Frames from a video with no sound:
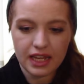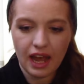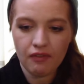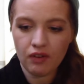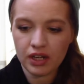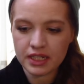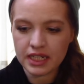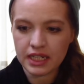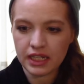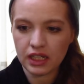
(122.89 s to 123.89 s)
Kat Von
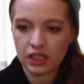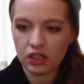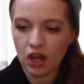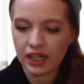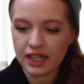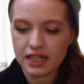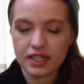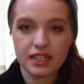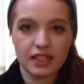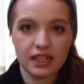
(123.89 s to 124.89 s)
D
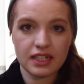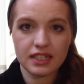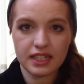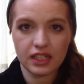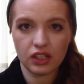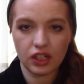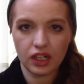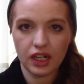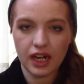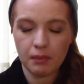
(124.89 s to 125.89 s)
Lock-It
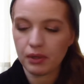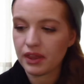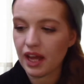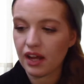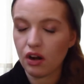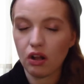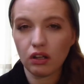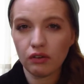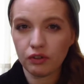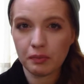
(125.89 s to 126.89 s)
Concealer, and I put that all over